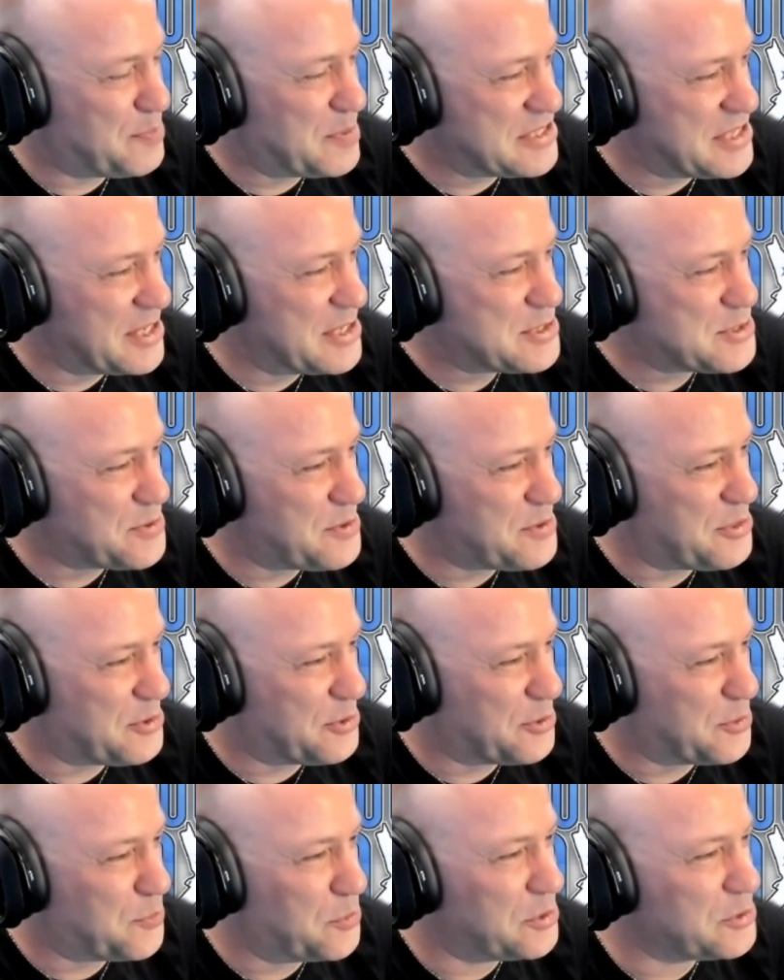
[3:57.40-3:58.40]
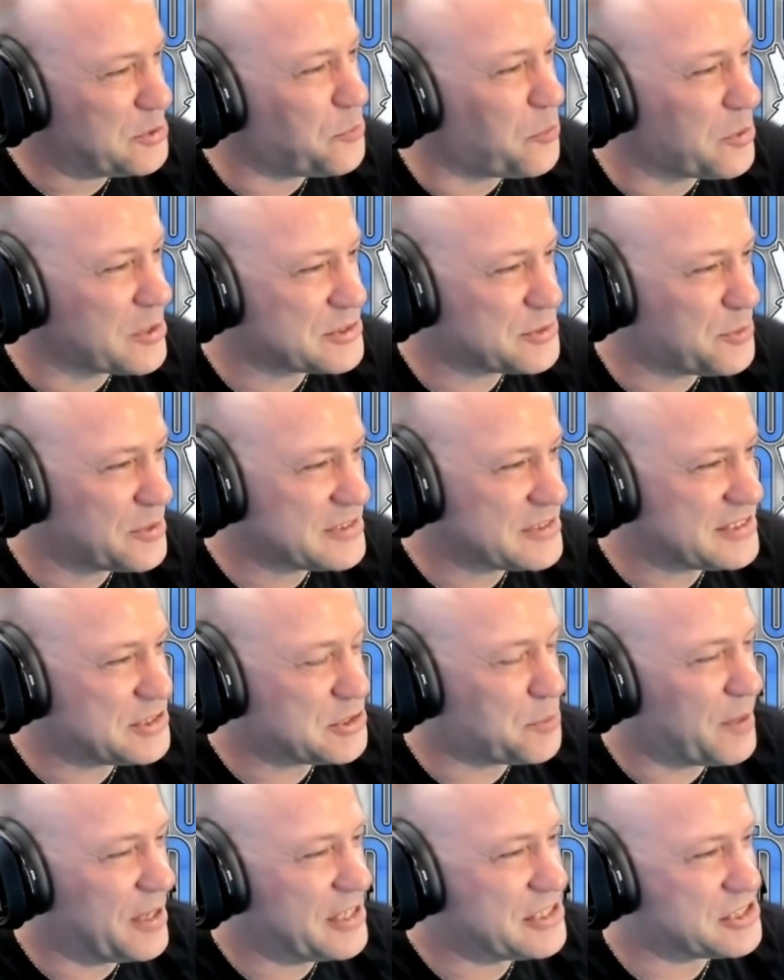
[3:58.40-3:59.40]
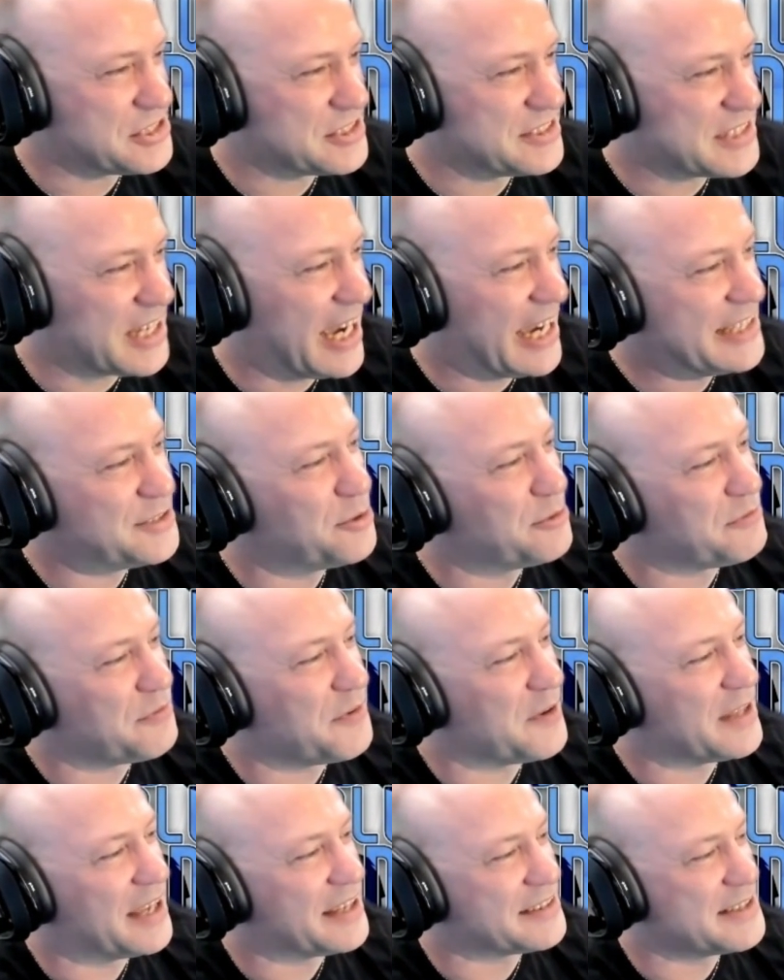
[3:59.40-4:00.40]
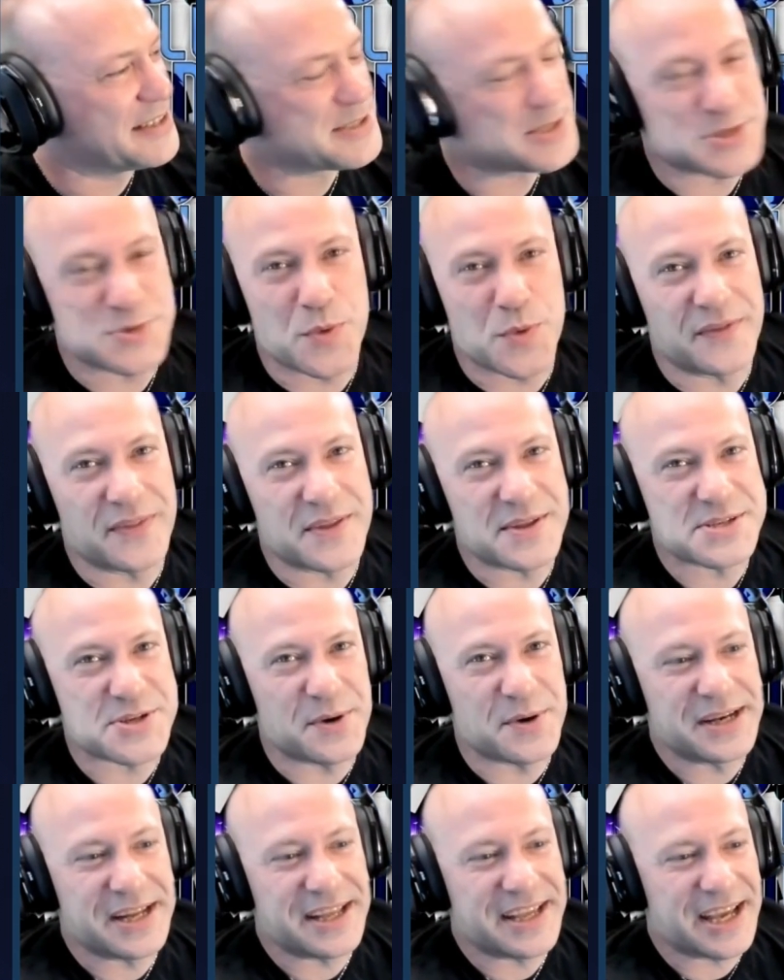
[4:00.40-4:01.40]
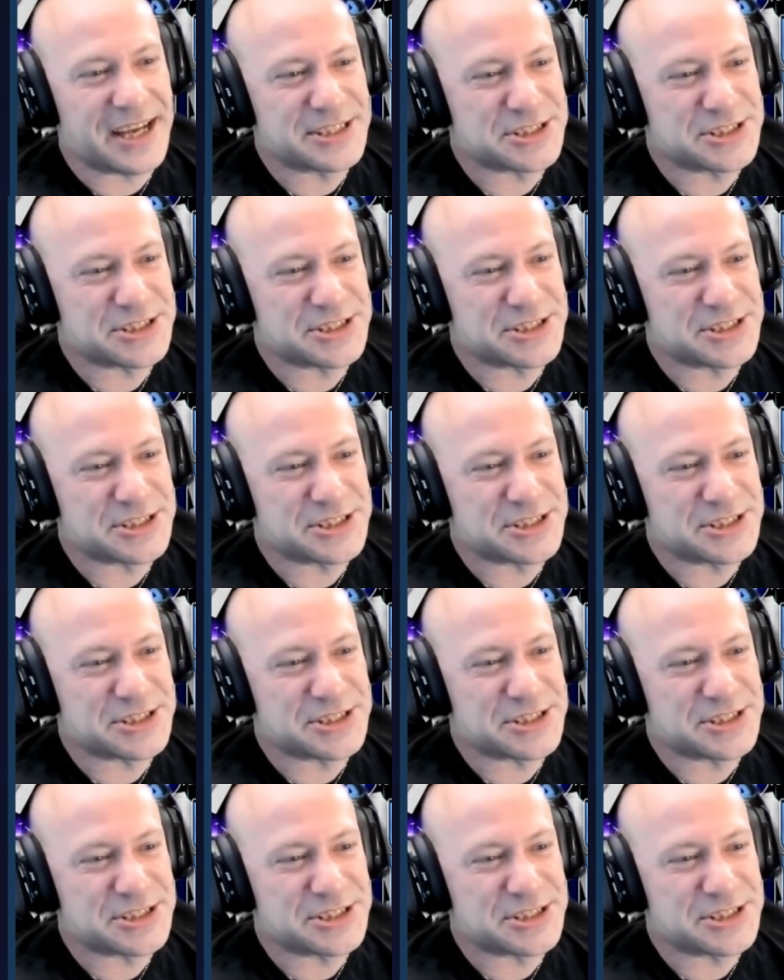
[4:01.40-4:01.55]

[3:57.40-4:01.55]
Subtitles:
of potential third world war torn situations. I don't feel like this is one that's going to